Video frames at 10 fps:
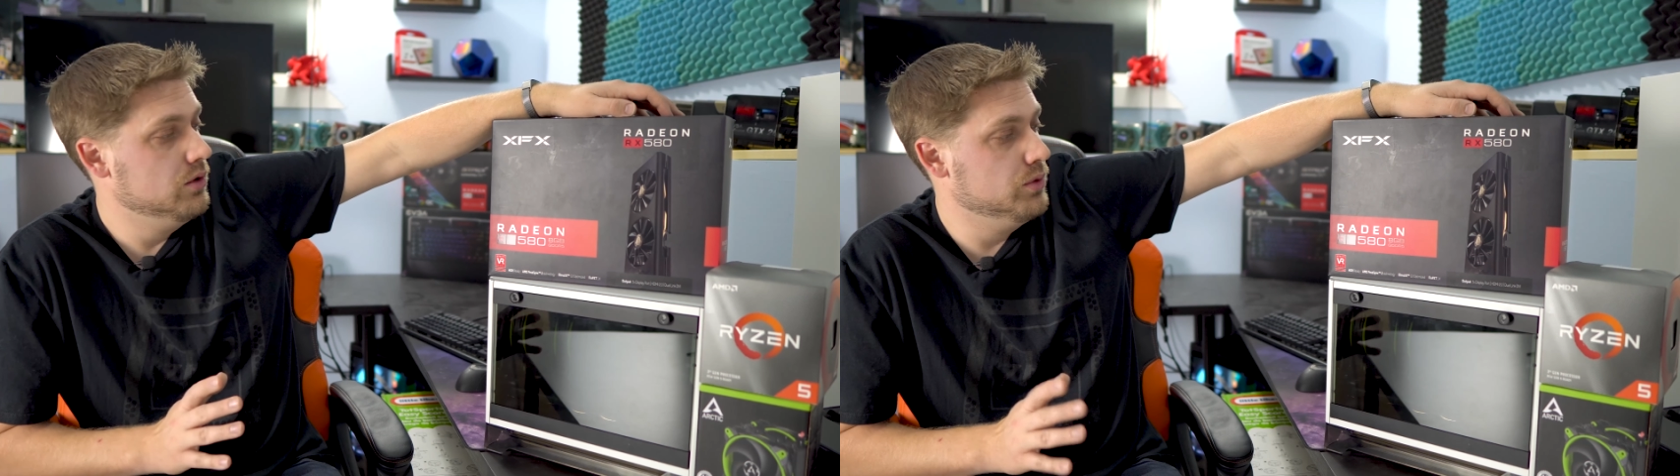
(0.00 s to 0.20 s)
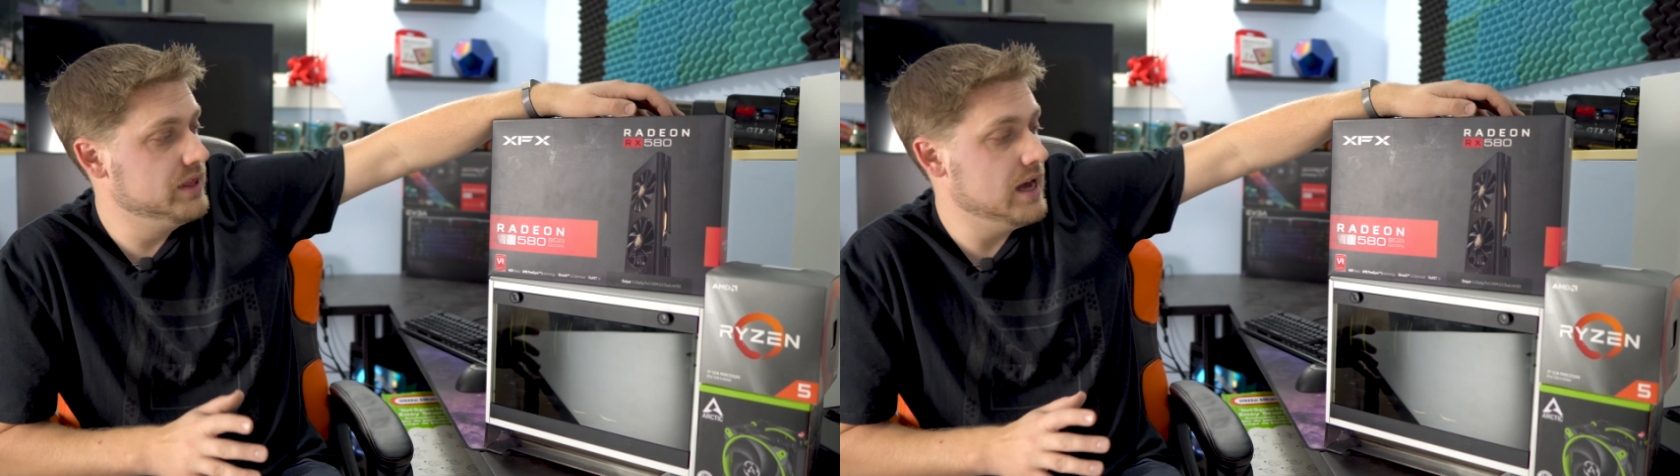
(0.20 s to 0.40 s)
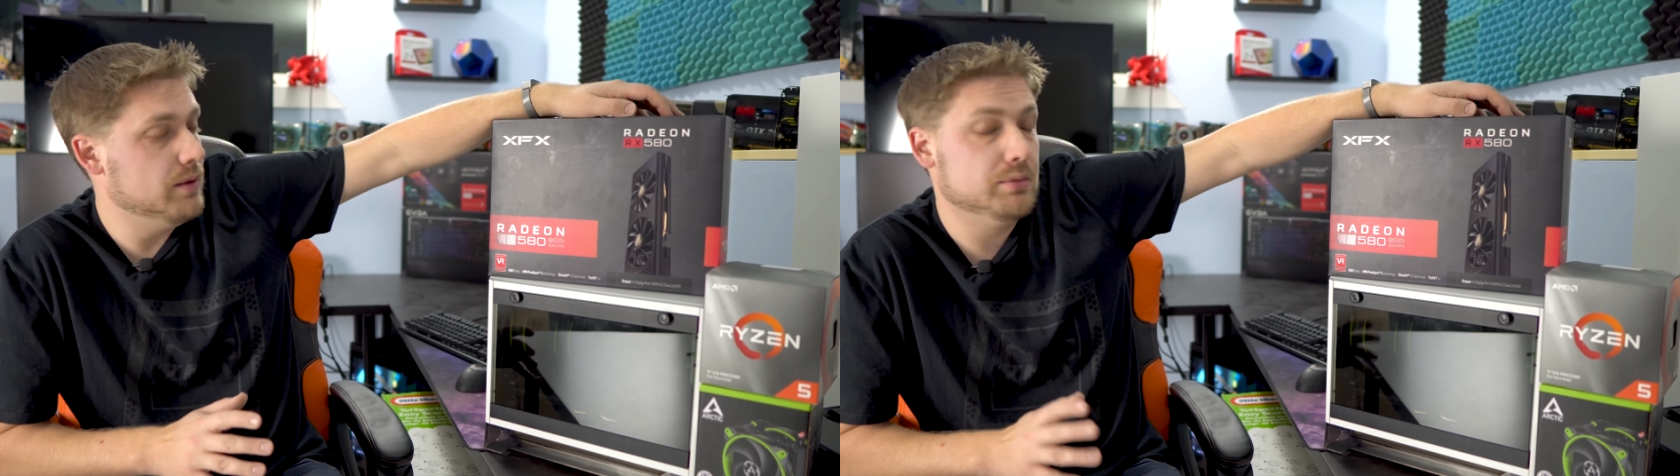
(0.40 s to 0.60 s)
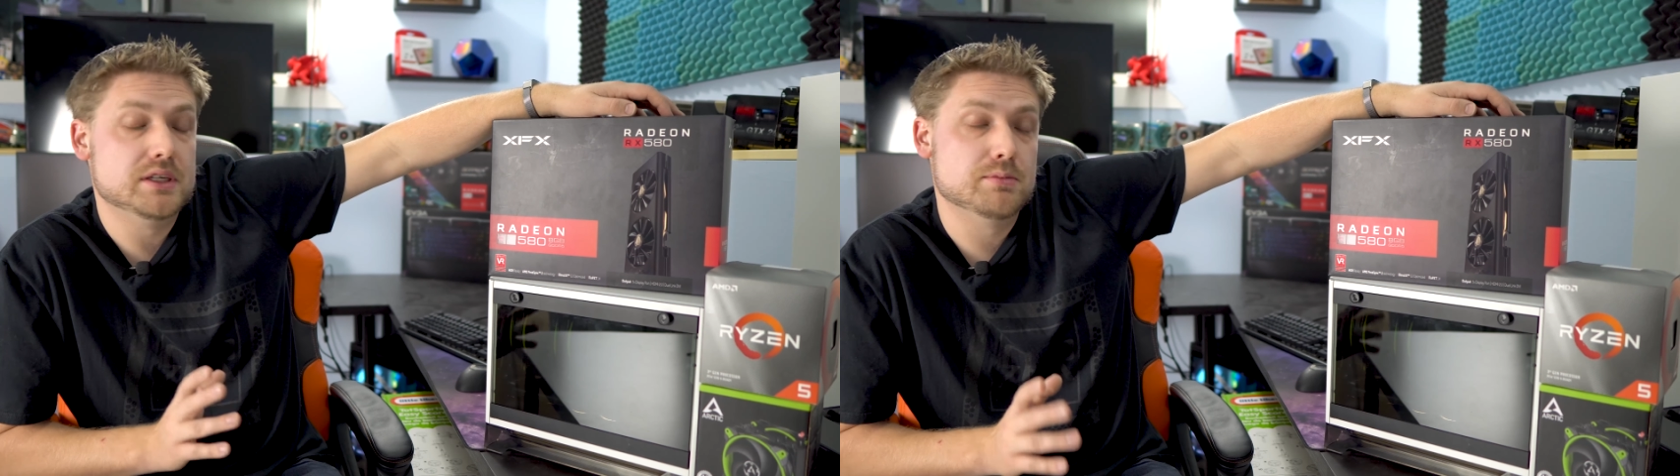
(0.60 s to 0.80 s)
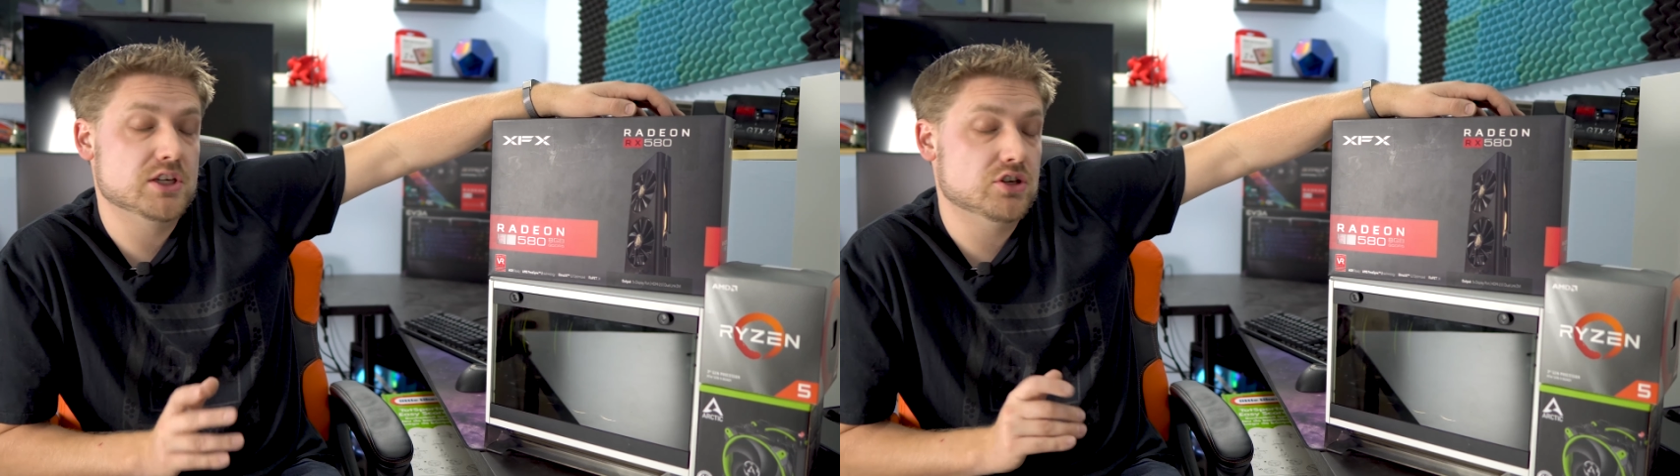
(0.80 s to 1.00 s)
With that,
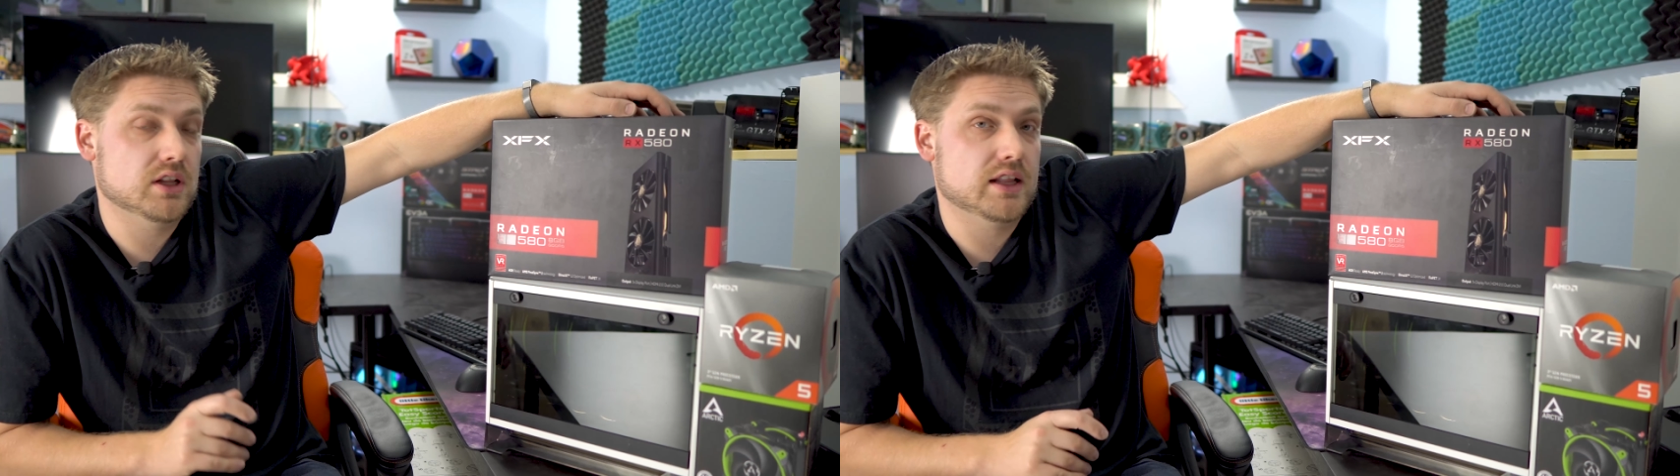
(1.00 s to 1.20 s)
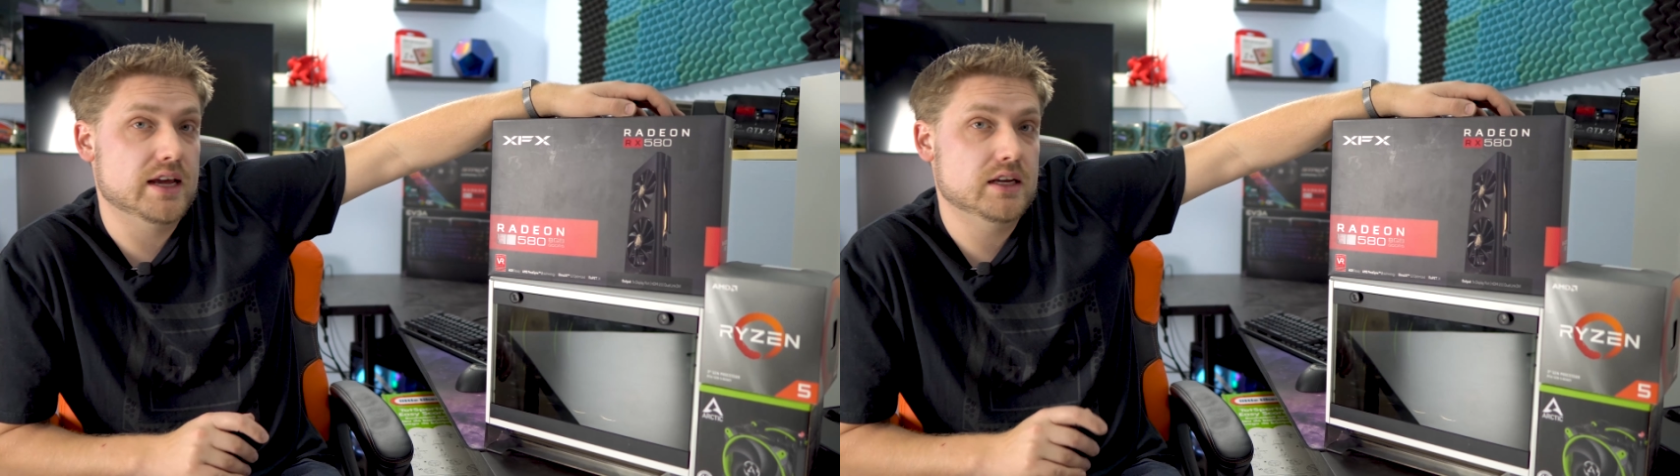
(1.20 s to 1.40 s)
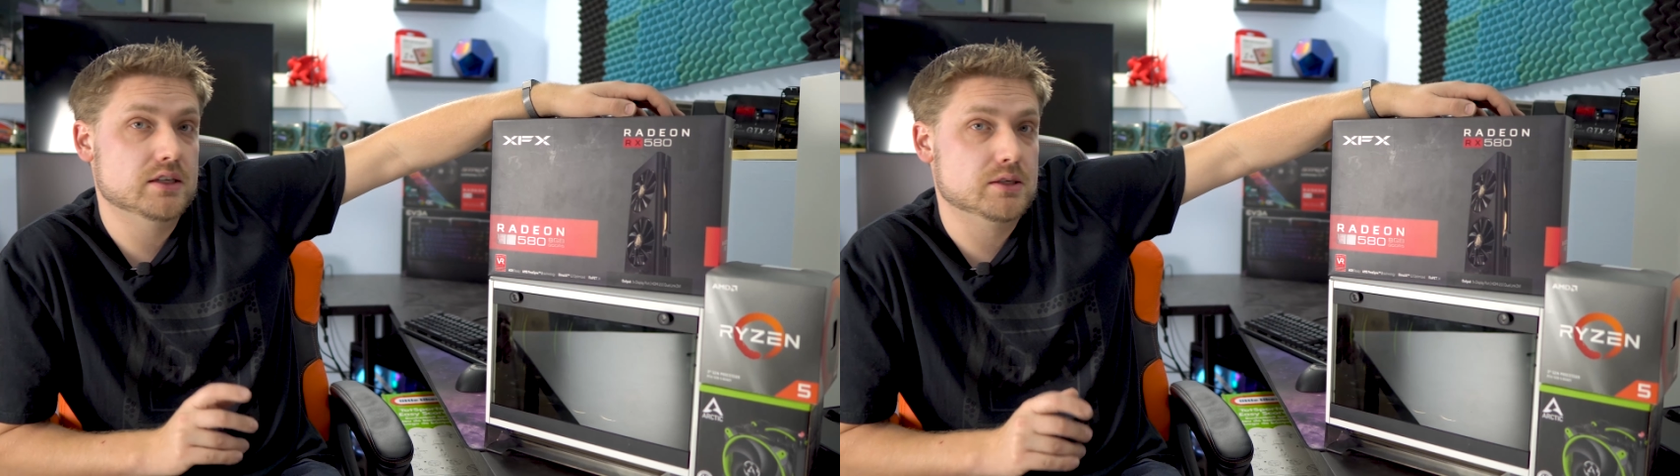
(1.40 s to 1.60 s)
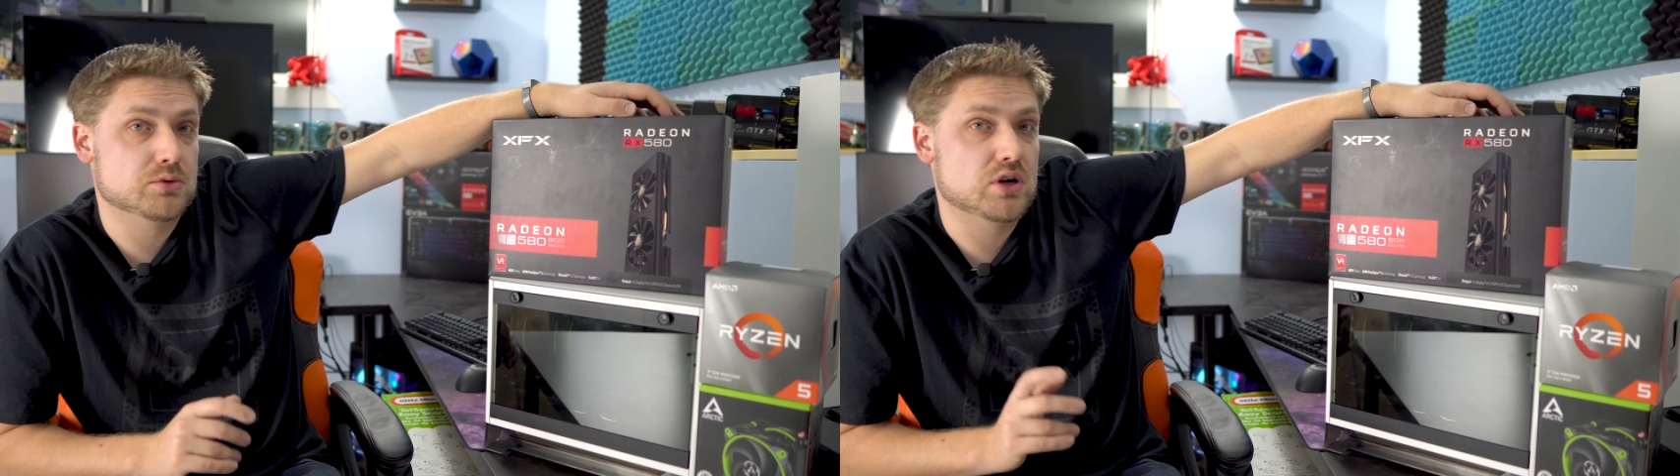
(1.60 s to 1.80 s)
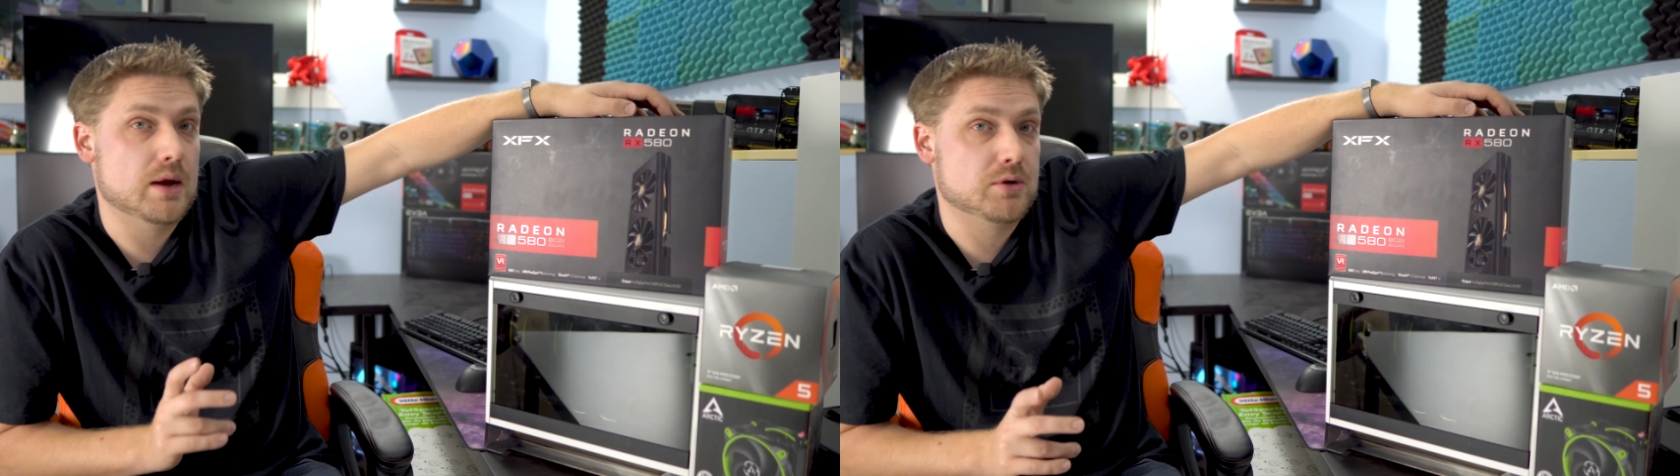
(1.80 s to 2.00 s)
please make sure to like,
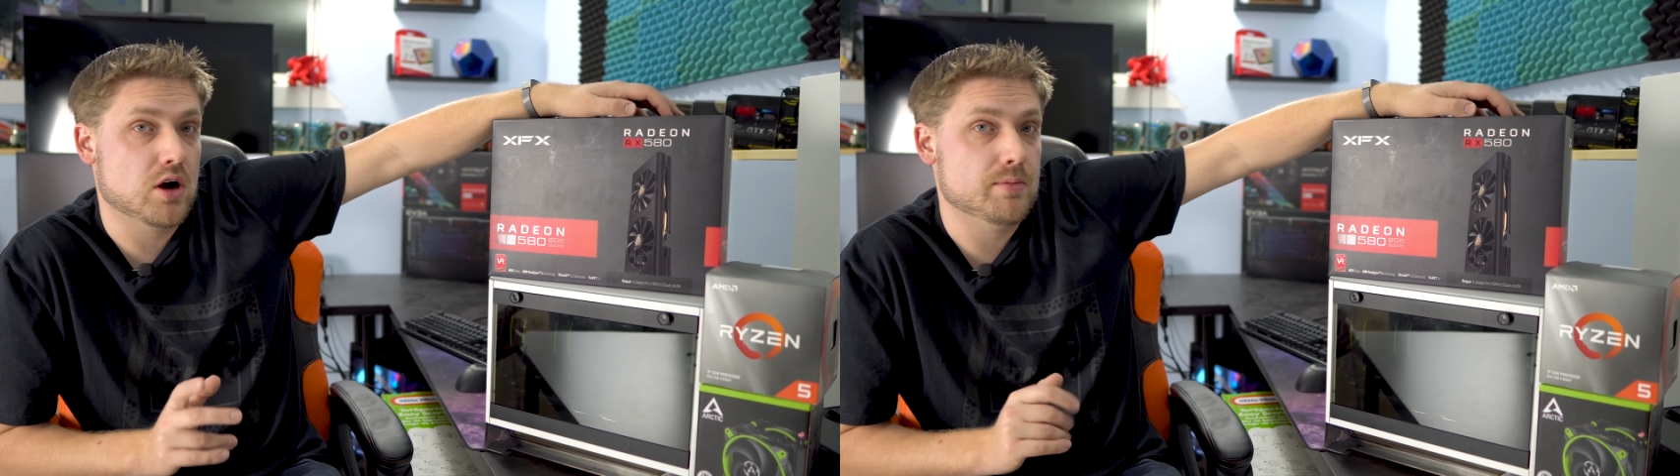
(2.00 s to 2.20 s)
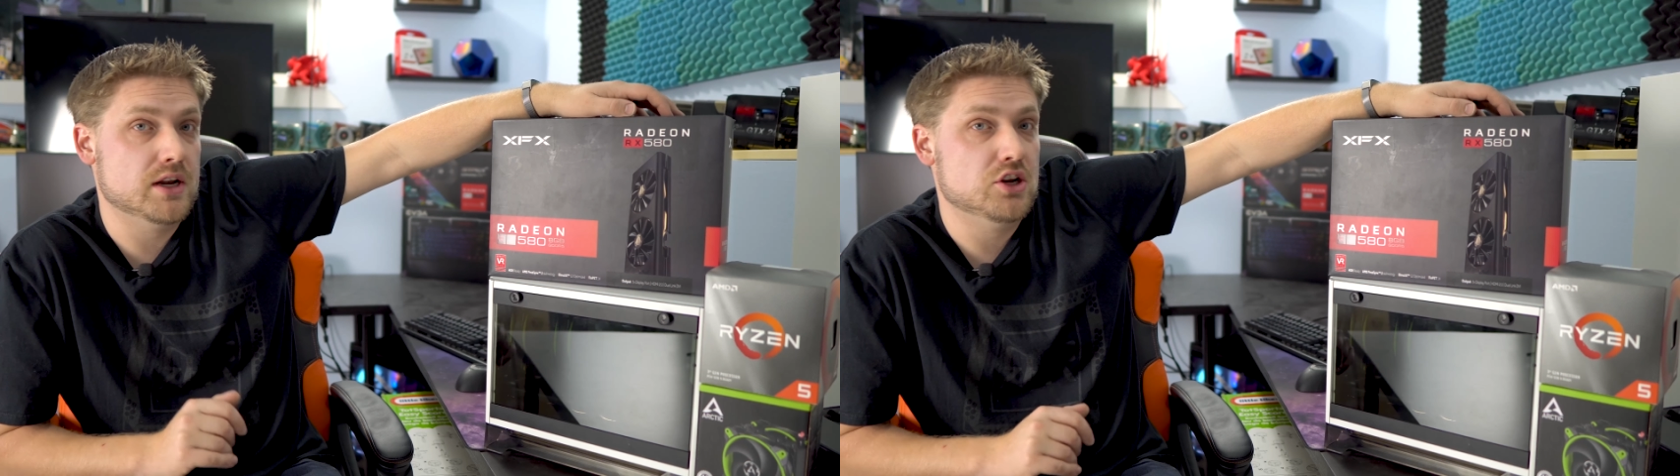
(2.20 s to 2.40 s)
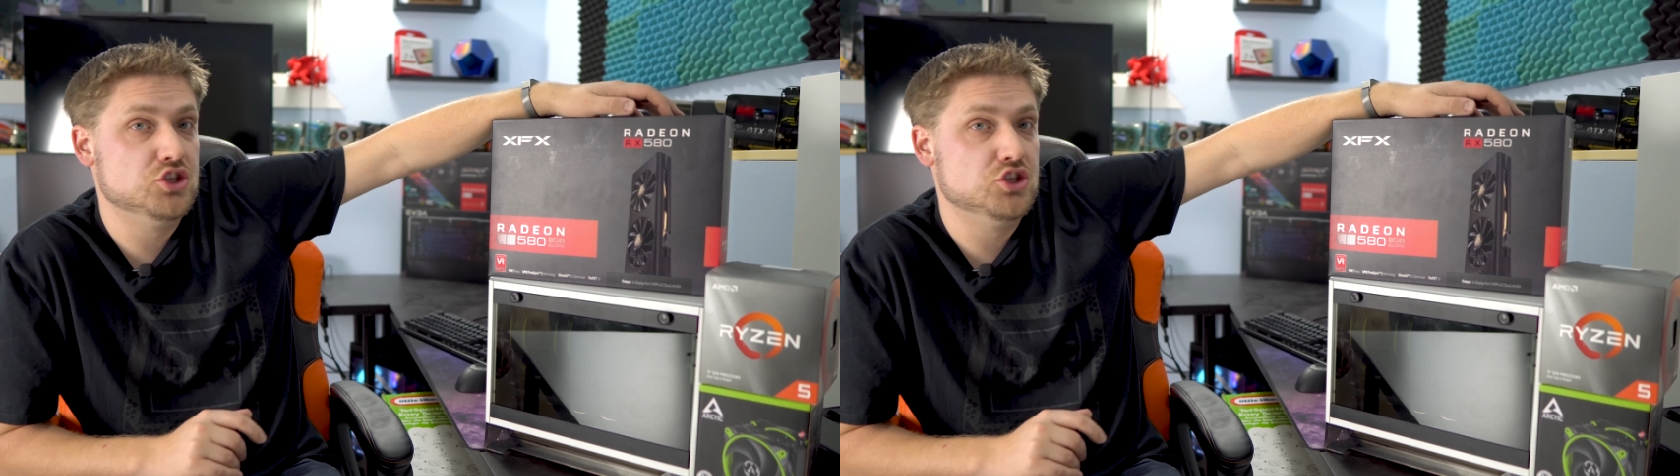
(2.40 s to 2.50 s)
subscribe, comment.